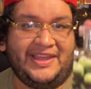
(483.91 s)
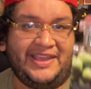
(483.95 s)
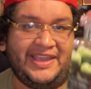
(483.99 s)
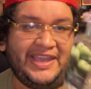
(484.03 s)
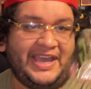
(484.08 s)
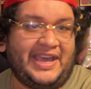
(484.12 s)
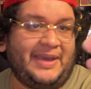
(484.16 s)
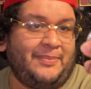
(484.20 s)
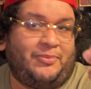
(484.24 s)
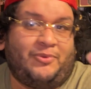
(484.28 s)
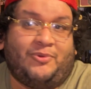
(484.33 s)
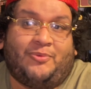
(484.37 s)

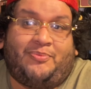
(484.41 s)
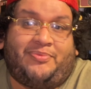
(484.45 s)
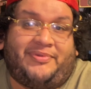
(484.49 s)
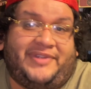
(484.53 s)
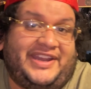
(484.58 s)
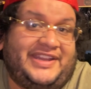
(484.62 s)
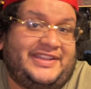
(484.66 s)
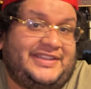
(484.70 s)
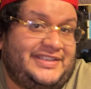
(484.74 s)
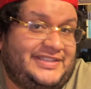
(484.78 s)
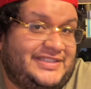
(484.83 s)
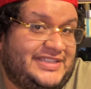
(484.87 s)
Apple
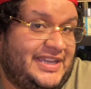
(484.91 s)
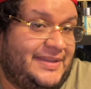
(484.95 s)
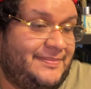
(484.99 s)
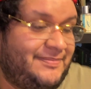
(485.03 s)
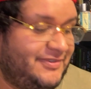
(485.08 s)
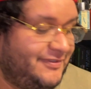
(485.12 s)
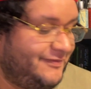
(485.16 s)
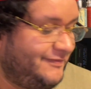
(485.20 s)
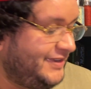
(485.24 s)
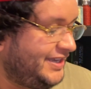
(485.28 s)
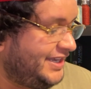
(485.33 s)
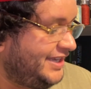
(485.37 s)
Brandy type
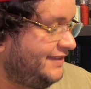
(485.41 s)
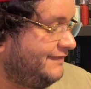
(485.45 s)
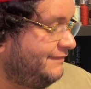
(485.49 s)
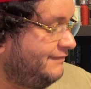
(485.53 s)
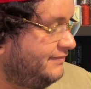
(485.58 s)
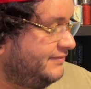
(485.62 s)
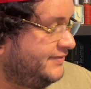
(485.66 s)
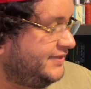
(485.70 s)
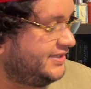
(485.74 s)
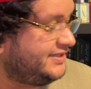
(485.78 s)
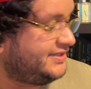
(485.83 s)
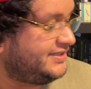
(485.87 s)
of vibe.
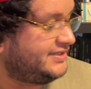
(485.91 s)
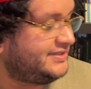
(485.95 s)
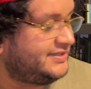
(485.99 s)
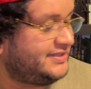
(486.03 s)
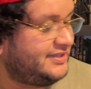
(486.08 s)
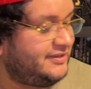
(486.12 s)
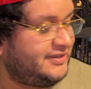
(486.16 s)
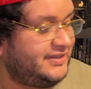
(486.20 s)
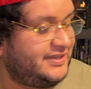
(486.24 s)
This is their